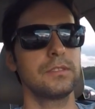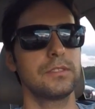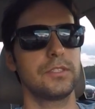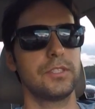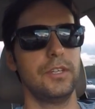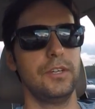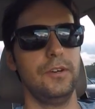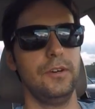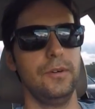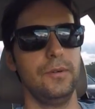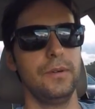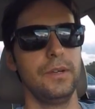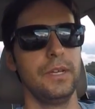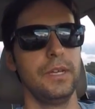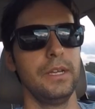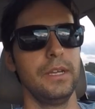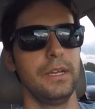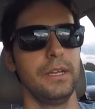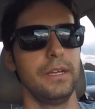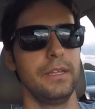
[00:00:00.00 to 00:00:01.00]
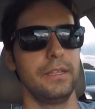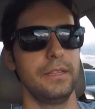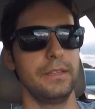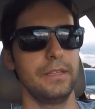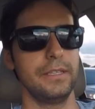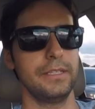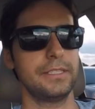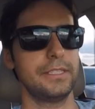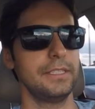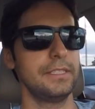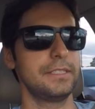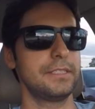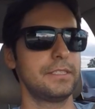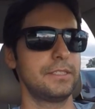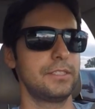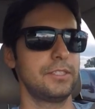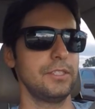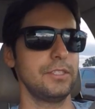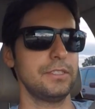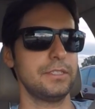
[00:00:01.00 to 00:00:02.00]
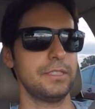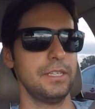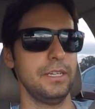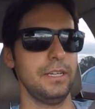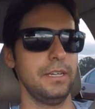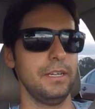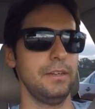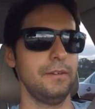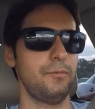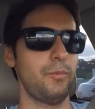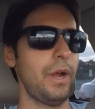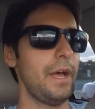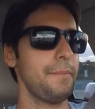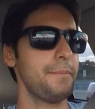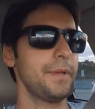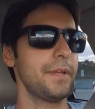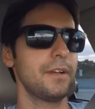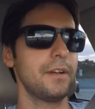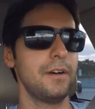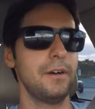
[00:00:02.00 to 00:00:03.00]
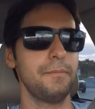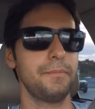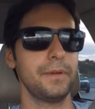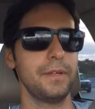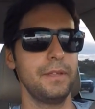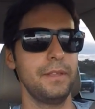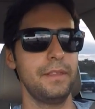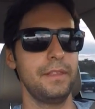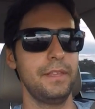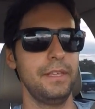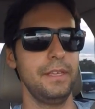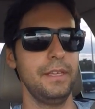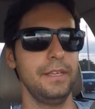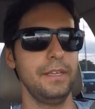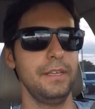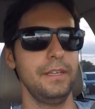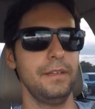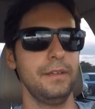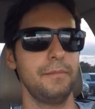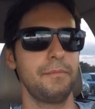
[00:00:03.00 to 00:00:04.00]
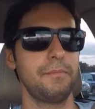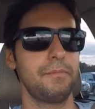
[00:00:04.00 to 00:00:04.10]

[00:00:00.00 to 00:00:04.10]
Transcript: So this is just wrapping up the